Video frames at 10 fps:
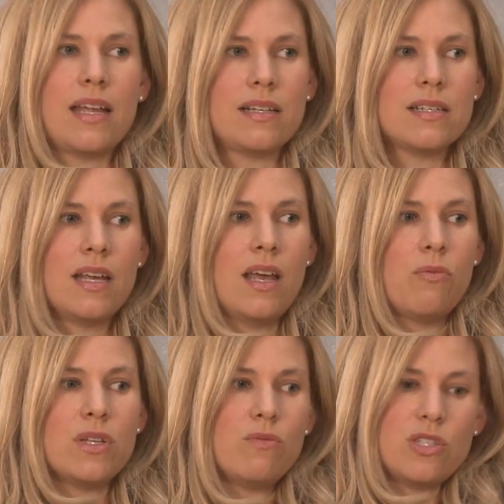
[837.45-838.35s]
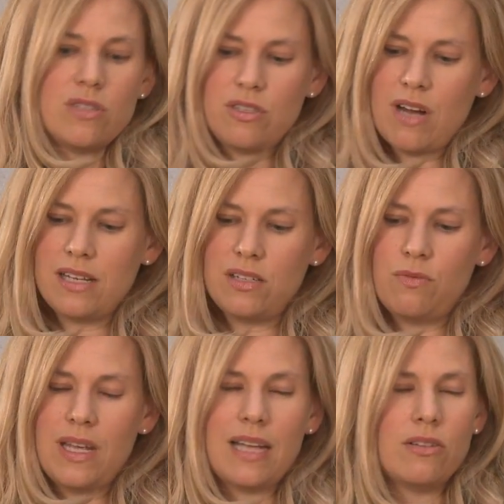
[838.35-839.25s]
and we just tried to,
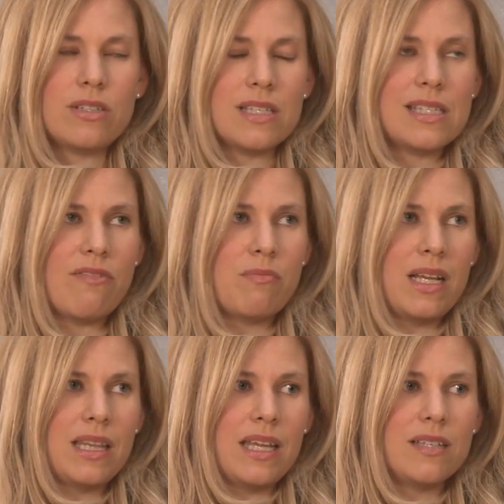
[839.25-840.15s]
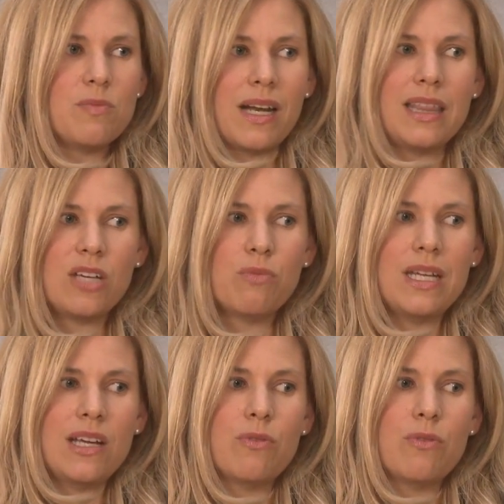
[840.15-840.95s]
we had looked at 7 main things, but I think reading